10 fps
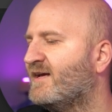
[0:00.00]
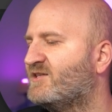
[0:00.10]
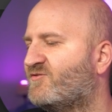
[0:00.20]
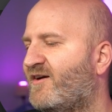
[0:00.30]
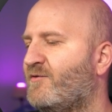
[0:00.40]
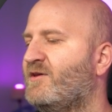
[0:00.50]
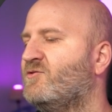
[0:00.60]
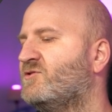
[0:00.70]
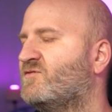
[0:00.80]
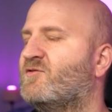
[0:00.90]
It's very
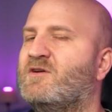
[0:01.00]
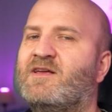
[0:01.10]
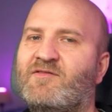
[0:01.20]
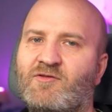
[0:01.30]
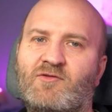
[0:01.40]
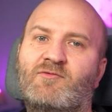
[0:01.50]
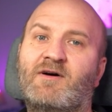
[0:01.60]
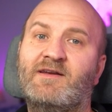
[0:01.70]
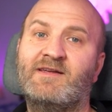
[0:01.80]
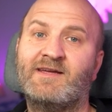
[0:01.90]
useful if you're
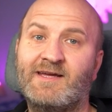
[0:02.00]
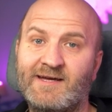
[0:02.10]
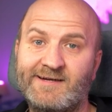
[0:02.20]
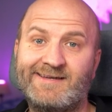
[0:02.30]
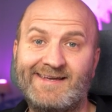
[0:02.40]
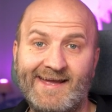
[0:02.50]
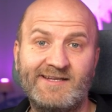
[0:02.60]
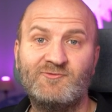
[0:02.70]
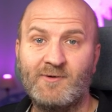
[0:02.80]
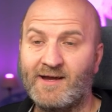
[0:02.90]
running a
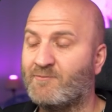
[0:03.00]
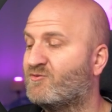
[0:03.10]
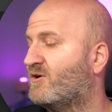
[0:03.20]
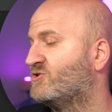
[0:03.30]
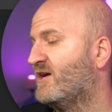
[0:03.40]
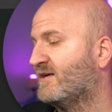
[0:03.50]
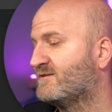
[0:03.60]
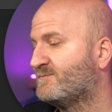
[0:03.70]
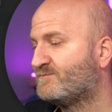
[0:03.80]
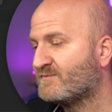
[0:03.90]
gateway project.